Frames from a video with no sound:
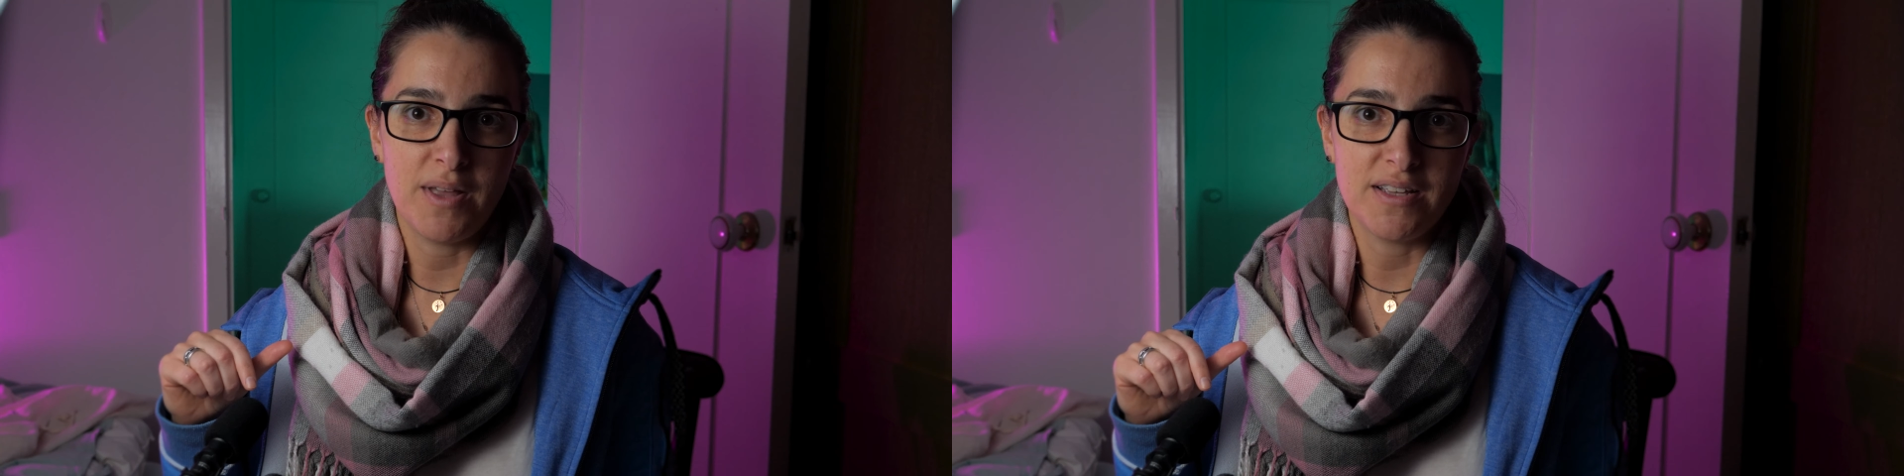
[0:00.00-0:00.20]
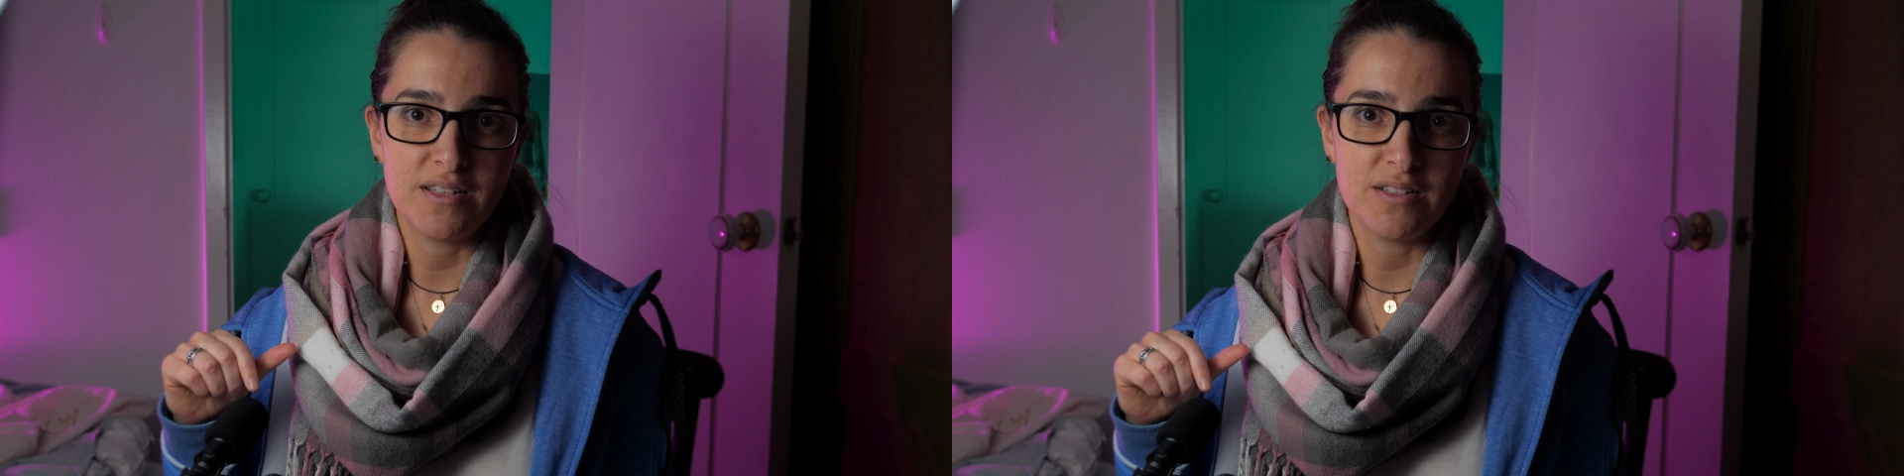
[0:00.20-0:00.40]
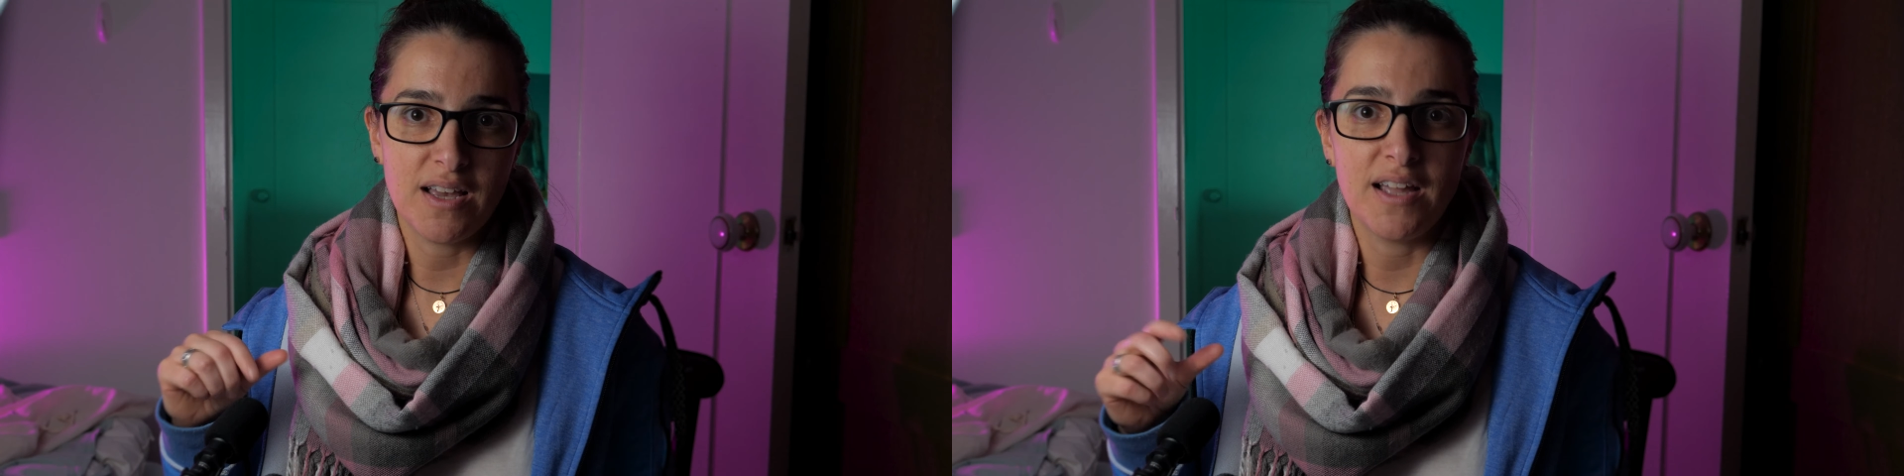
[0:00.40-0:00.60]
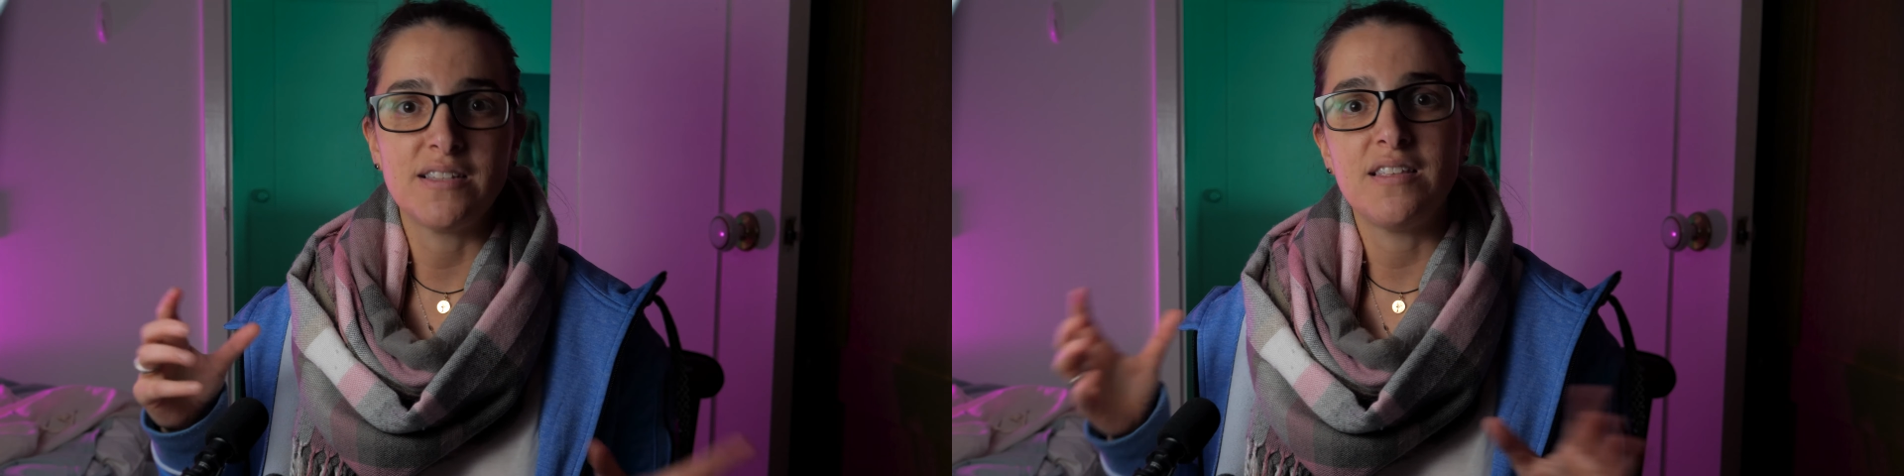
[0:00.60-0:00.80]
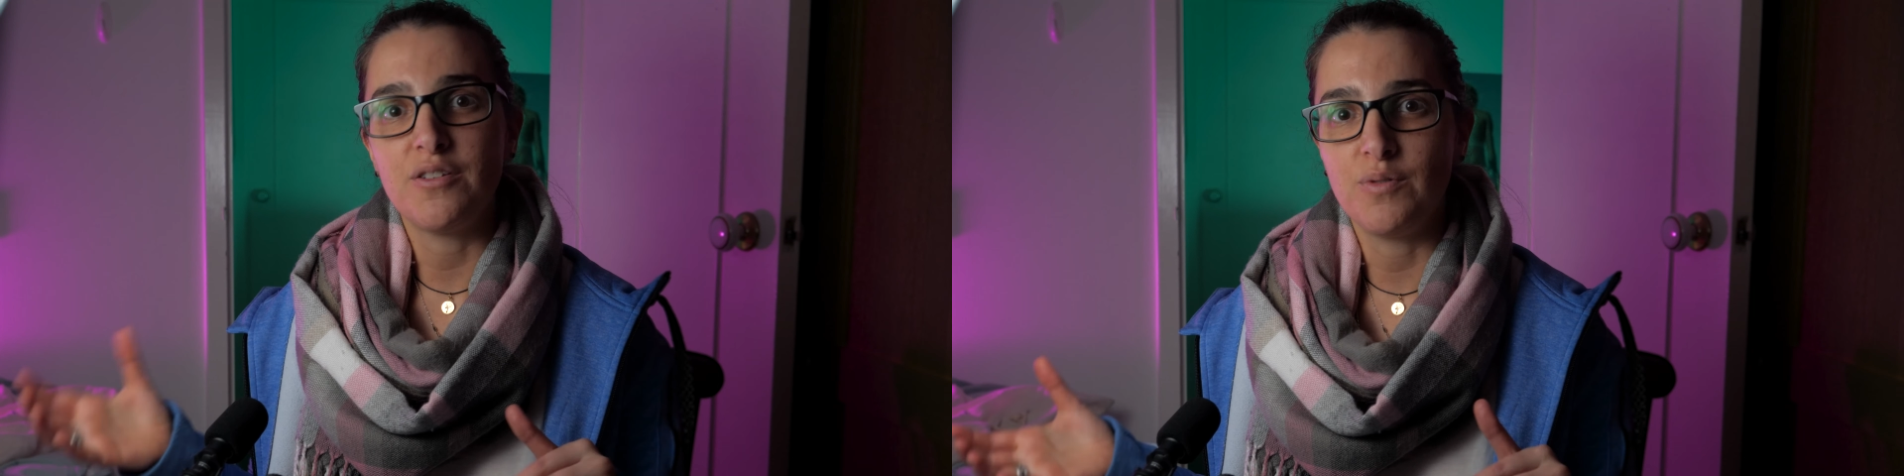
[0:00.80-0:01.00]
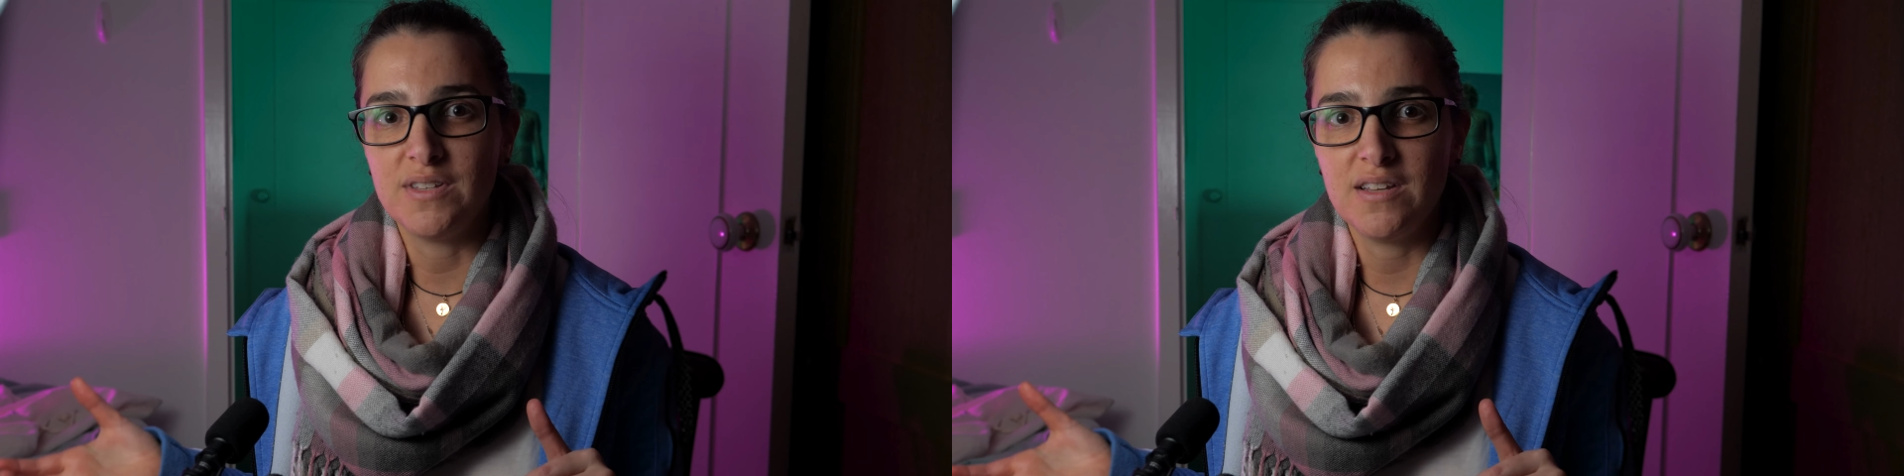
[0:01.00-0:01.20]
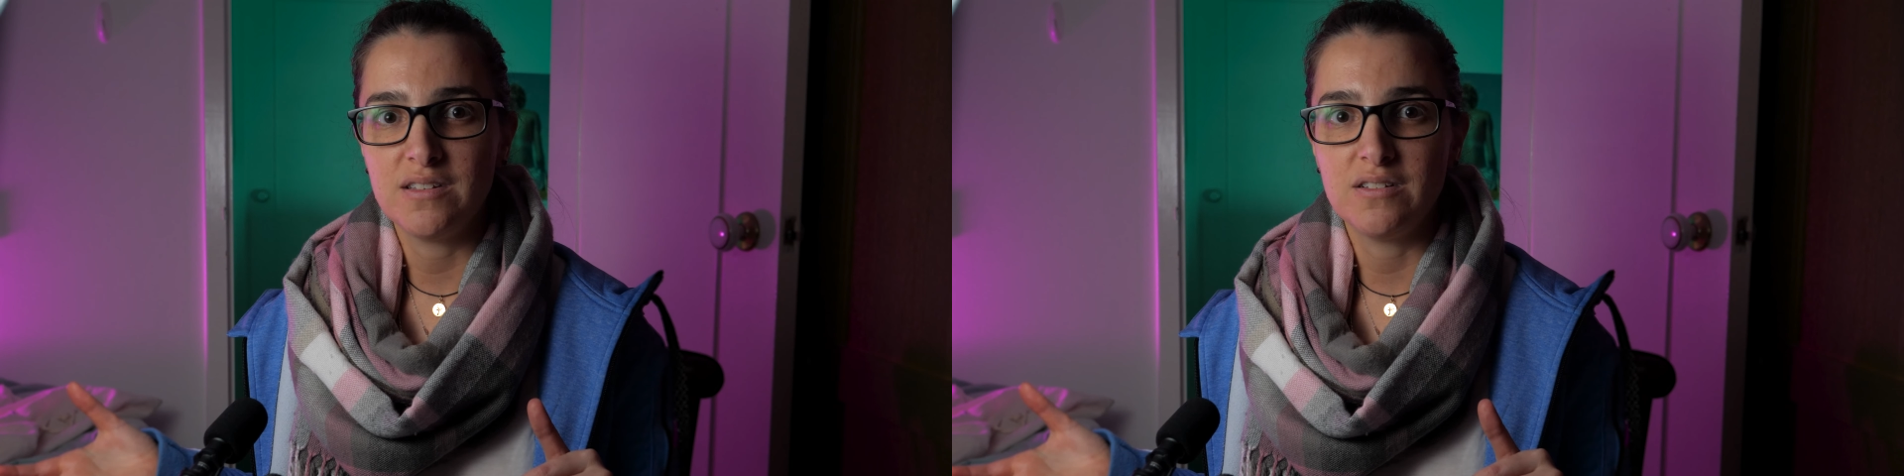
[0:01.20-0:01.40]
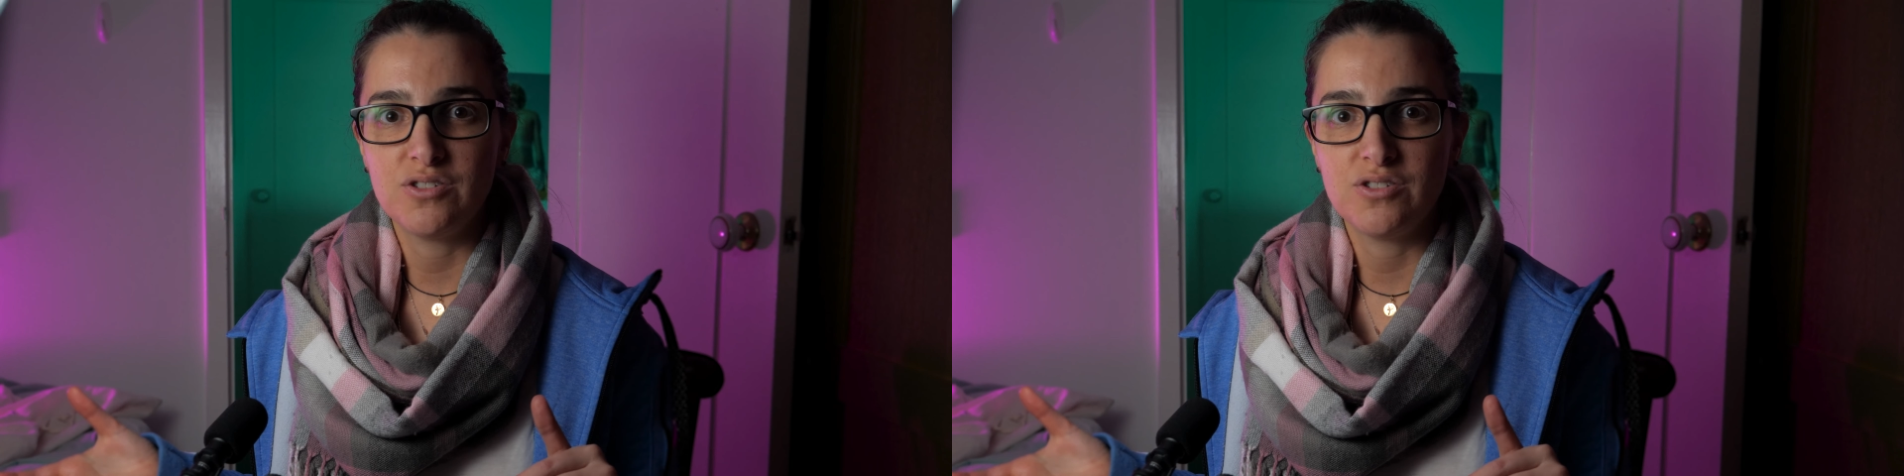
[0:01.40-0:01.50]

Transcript: nice and tight, the other one doesn't,